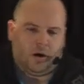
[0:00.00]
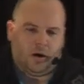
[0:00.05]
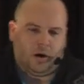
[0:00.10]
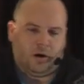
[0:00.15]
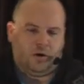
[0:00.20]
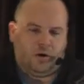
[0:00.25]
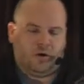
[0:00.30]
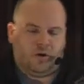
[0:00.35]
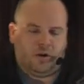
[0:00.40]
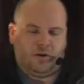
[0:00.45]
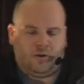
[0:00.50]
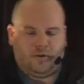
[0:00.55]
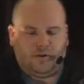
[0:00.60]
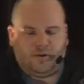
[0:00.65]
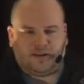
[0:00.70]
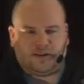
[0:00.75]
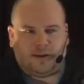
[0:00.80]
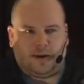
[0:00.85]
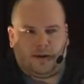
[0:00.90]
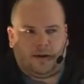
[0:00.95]
You could do the
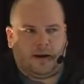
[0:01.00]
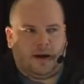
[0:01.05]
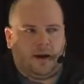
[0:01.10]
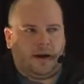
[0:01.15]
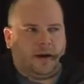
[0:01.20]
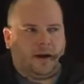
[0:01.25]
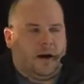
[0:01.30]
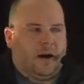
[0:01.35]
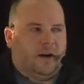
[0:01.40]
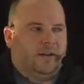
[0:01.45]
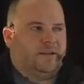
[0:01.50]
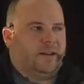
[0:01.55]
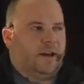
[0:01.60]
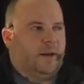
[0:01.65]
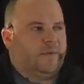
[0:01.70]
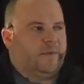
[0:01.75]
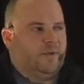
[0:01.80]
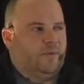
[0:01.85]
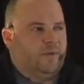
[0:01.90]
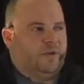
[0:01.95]
same kind of
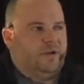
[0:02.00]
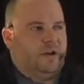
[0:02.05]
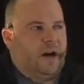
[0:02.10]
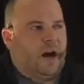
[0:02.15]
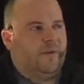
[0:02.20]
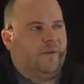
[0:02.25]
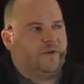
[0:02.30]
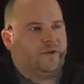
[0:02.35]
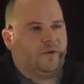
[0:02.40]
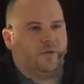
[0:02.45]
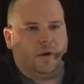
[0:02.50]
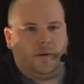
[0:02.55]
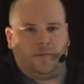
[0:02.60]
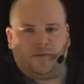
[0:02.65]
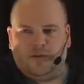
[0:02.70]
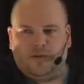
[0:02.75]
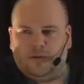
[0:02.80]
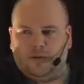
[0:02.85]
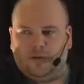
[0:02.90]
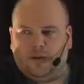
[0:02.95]
concepts with JavaScript